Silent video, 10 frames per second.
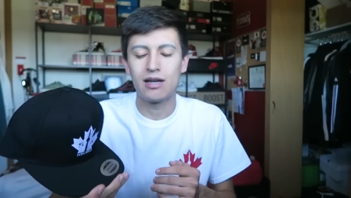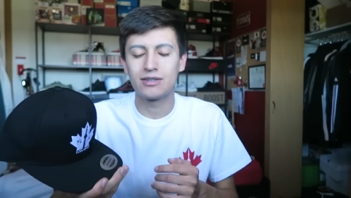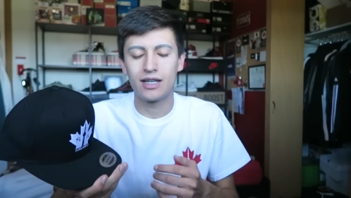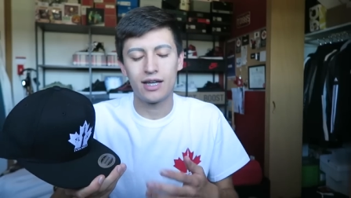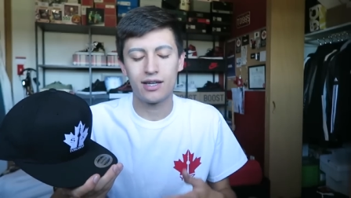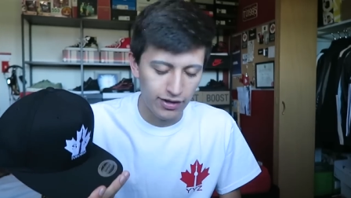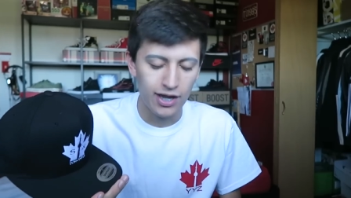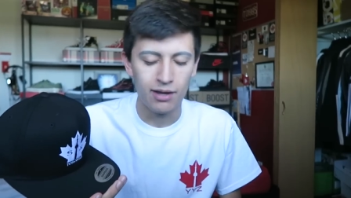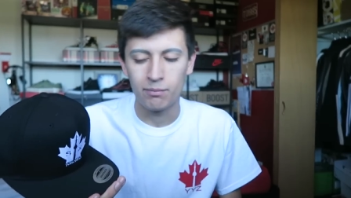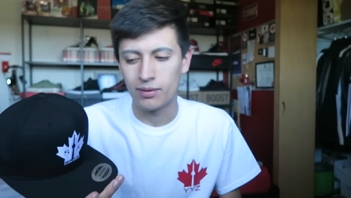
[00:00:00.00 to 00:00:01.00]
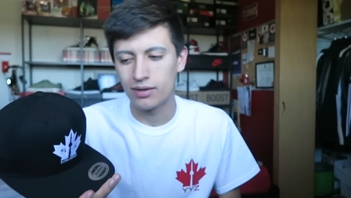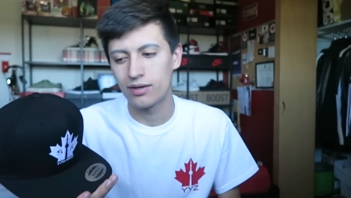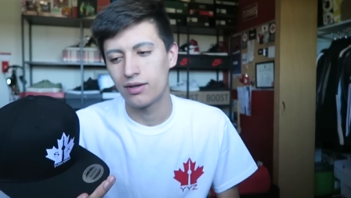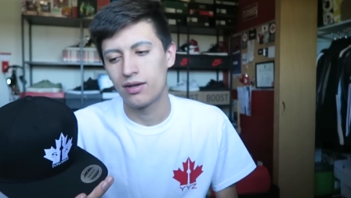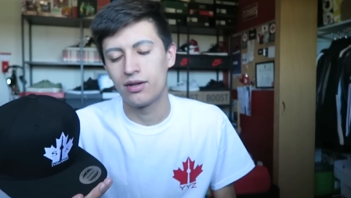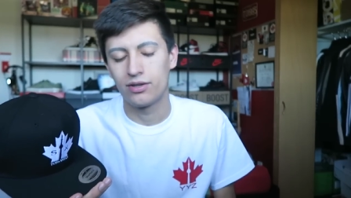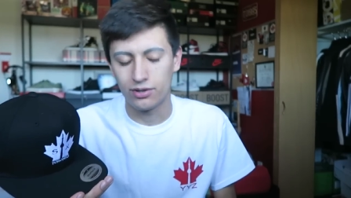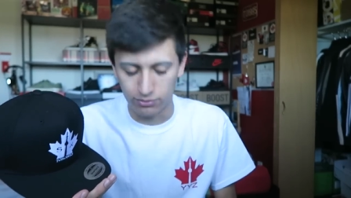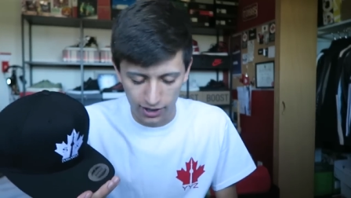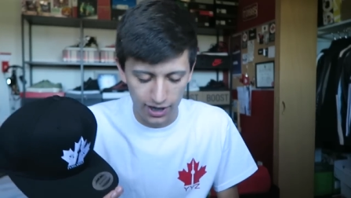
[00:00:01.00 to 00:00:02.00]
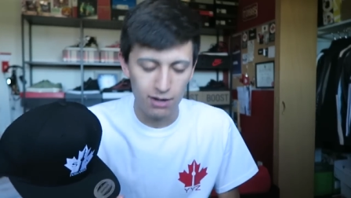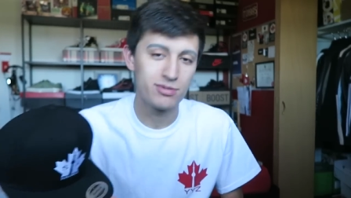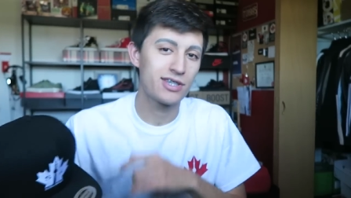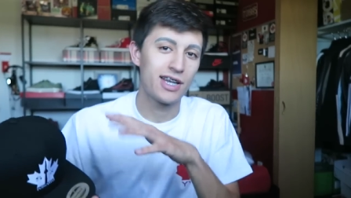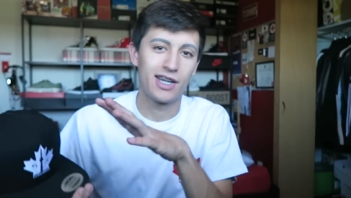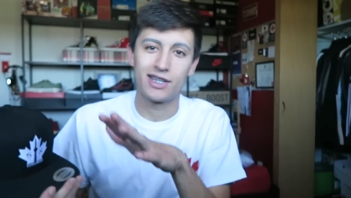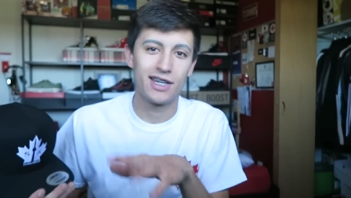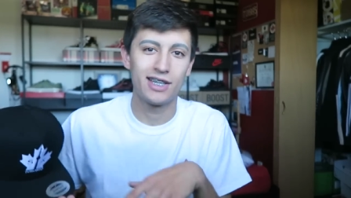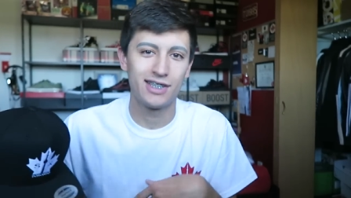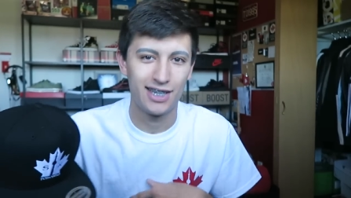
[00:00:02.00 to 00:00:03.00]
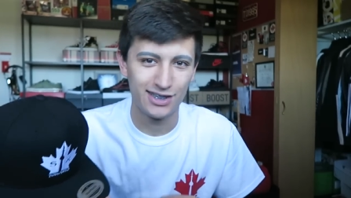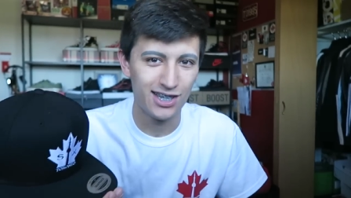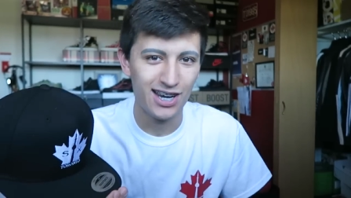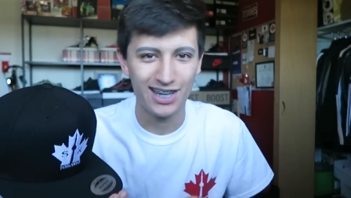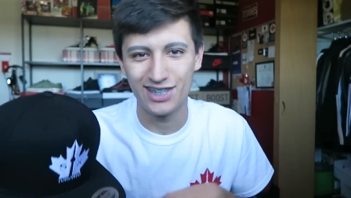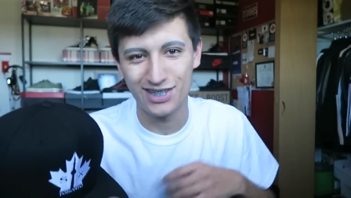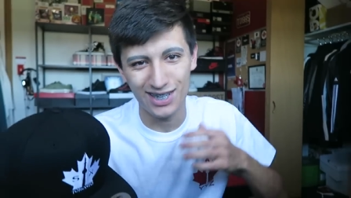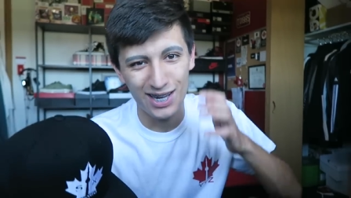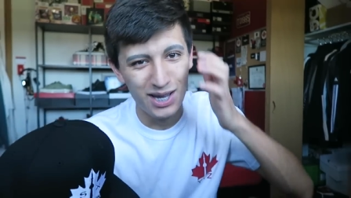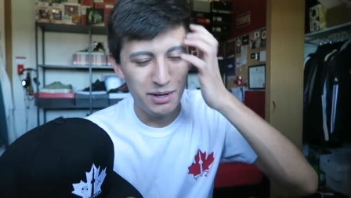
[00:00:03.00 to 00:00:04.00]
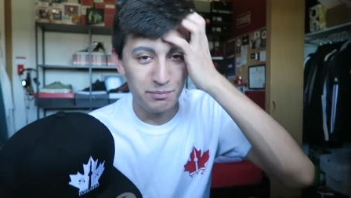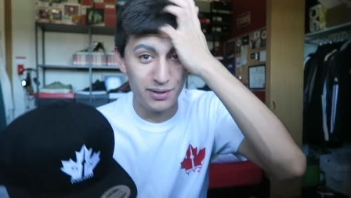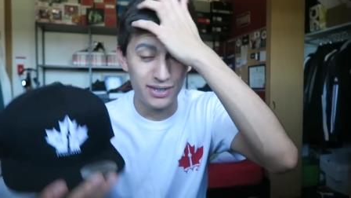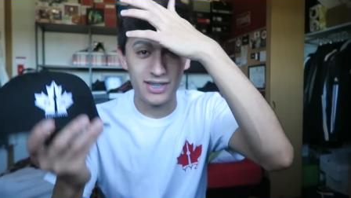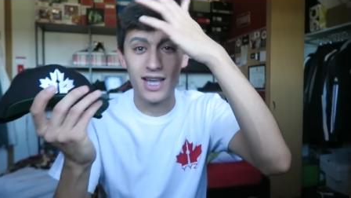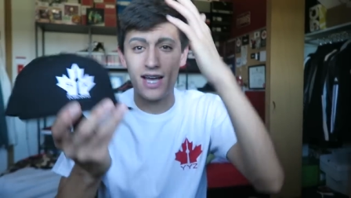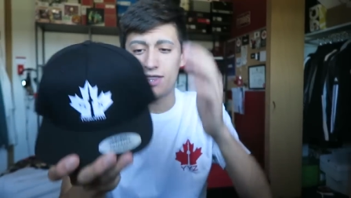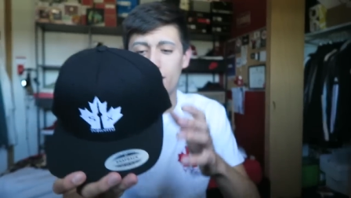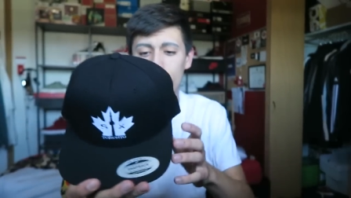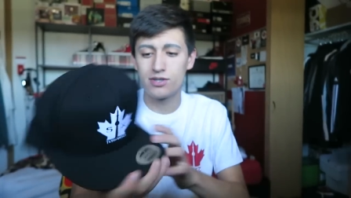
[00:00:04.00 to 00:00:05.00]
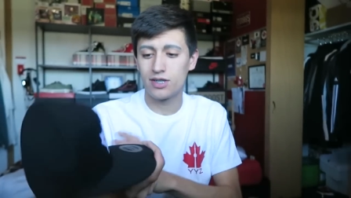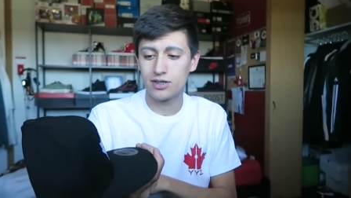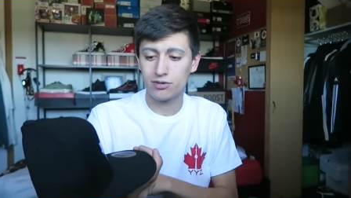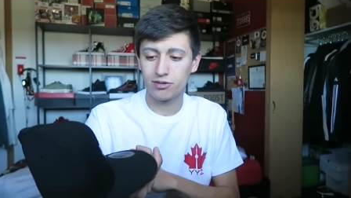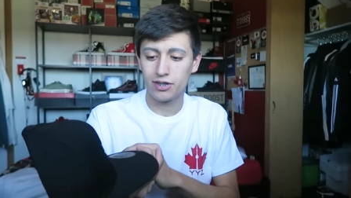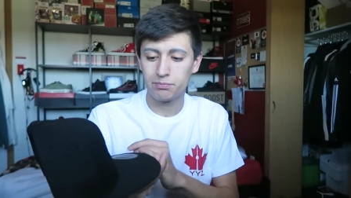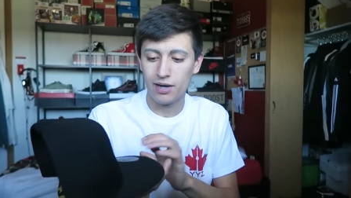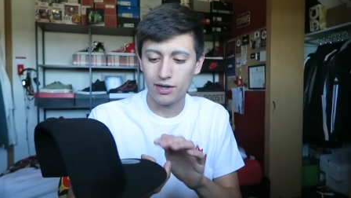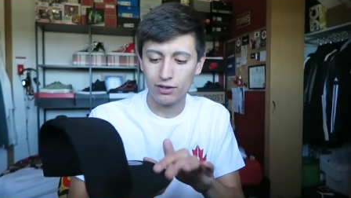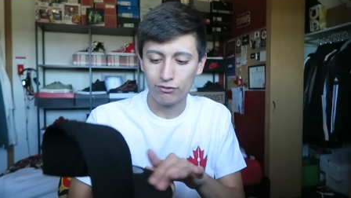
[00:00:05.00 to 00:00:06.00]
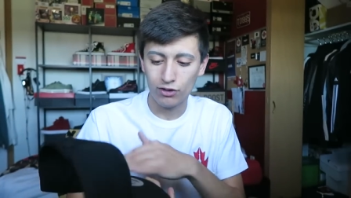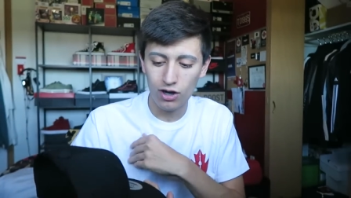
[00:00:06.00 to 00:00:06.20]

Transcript: I was like, fam, you're right. I'm just kidding. They didn't talk any shit. But yeah, thank you 6th Degree Apparel for